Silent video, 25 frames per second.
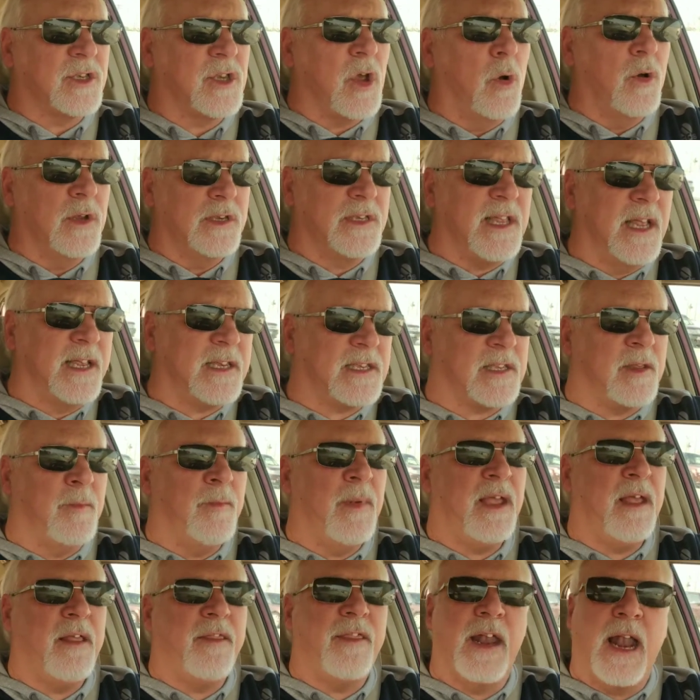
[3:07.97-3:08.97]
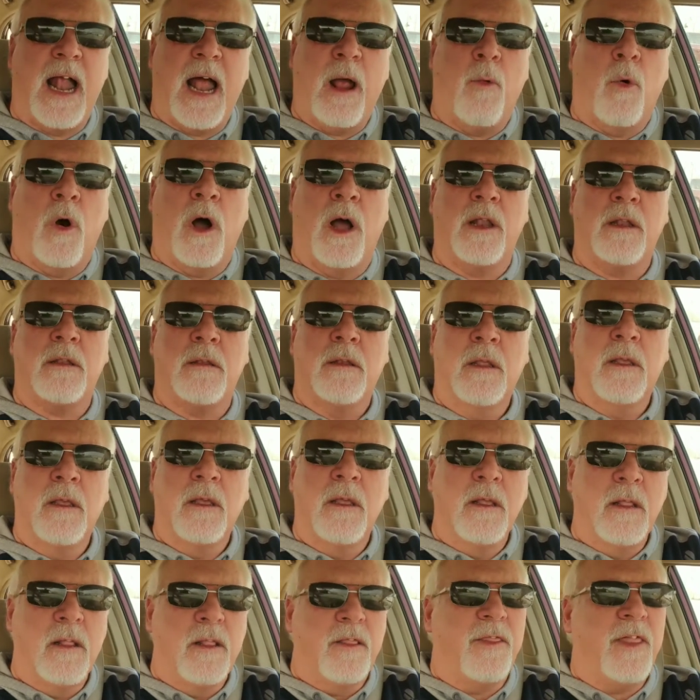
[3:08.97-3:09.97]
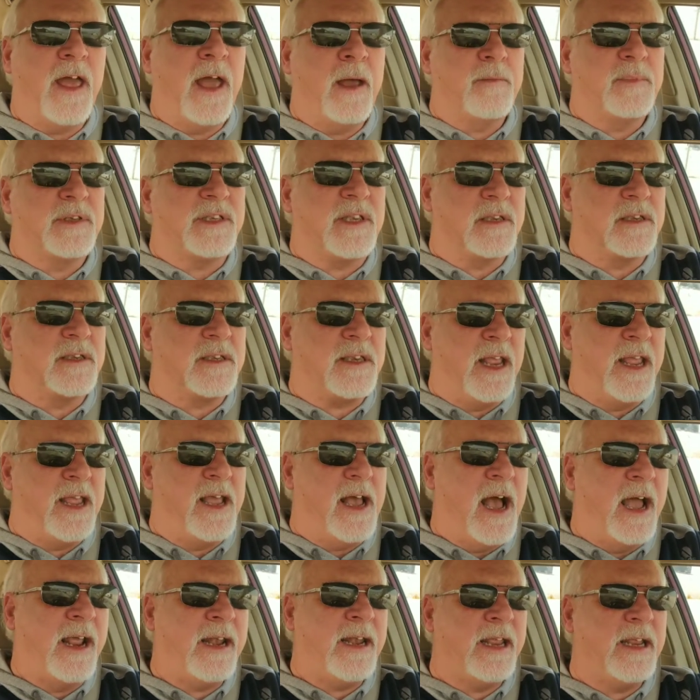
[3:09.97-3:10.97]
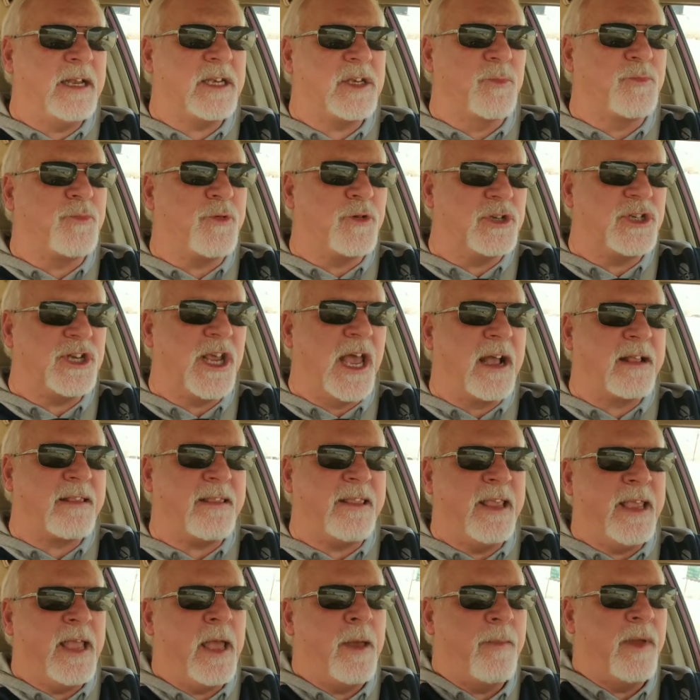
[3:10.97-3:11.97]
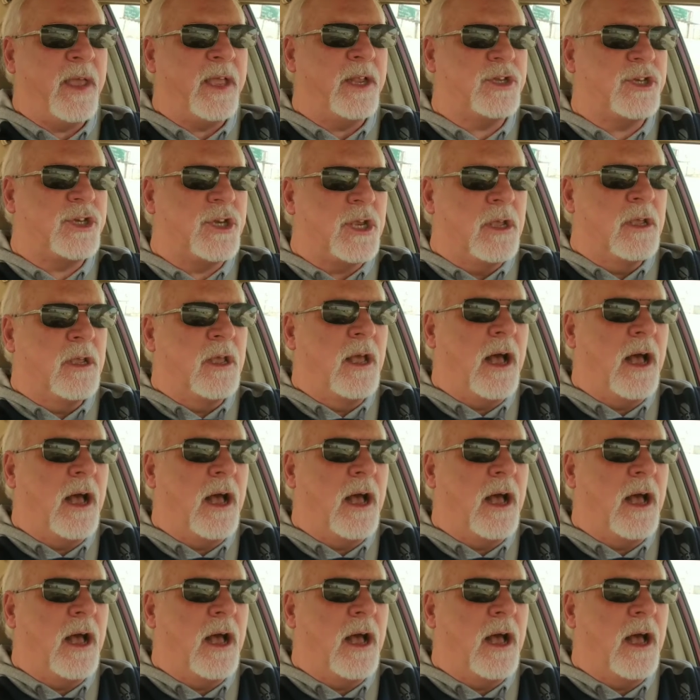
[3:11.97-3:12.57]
So is this the me that I want them to see? I need to project the image